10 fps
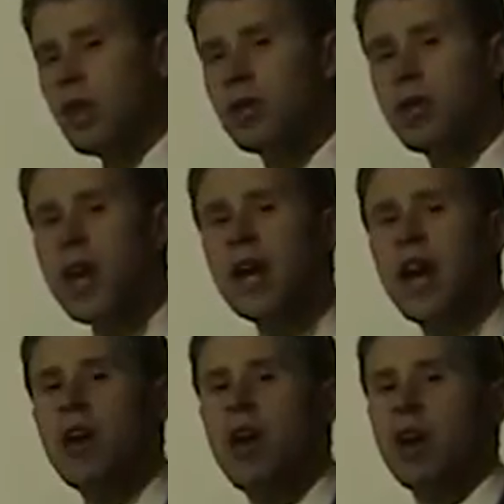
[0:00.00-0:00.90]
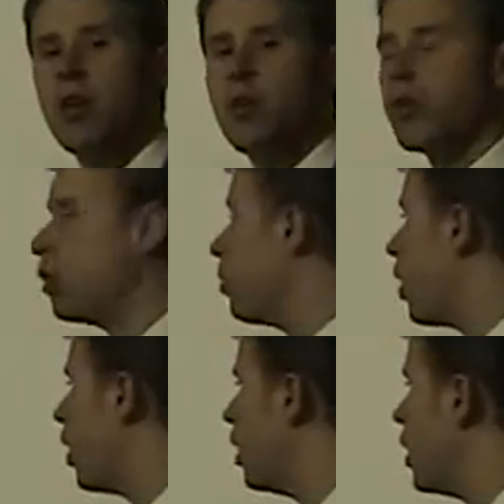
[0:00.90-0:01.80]
Right now, our goal for you
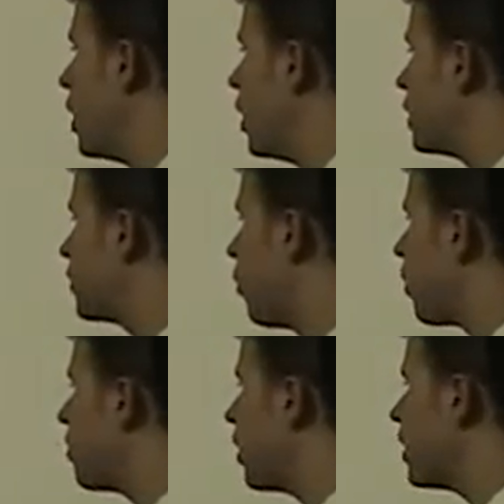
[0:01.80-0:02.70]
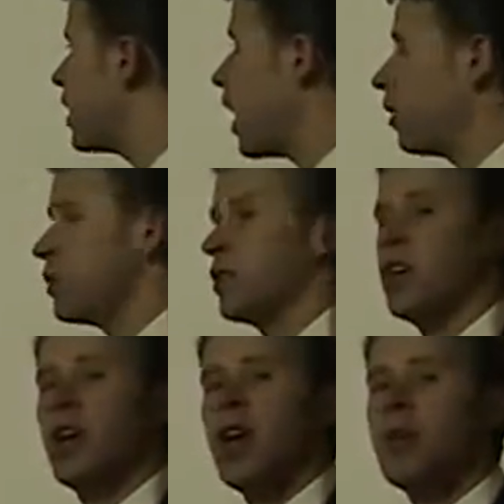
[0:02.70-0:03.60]
all is $4 million
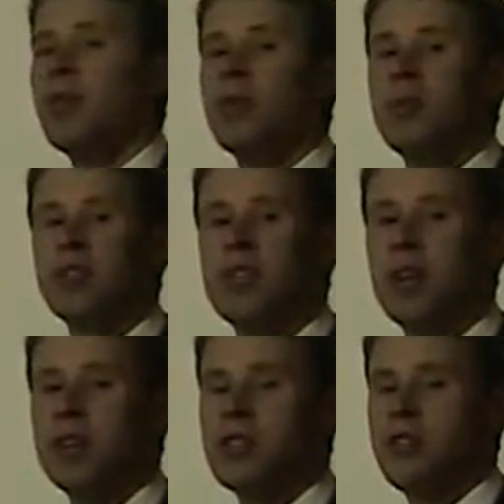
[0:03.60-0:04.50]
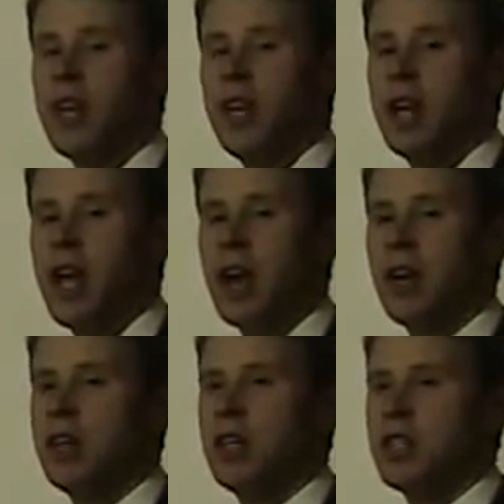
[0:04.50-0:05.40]
coming from the sales of heating and
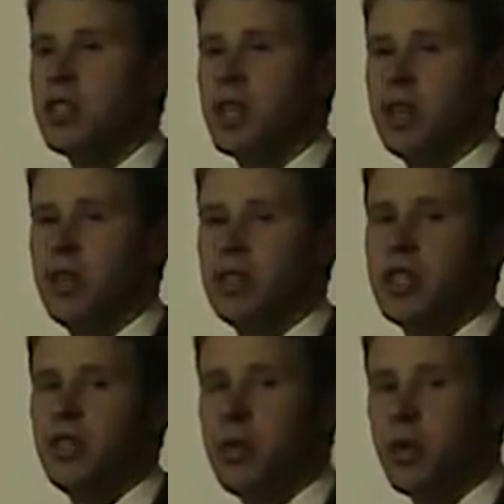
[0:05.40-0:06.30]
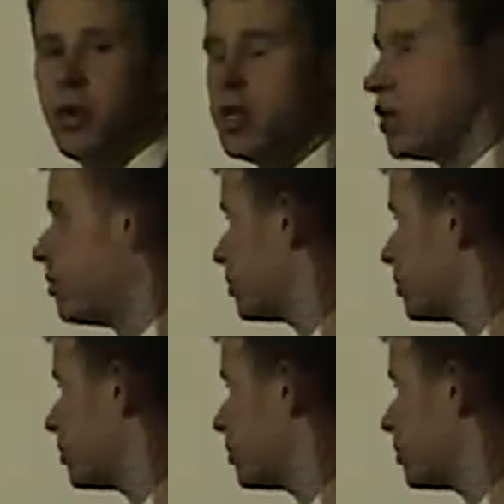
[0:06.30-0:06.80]
air conditioning units in your region.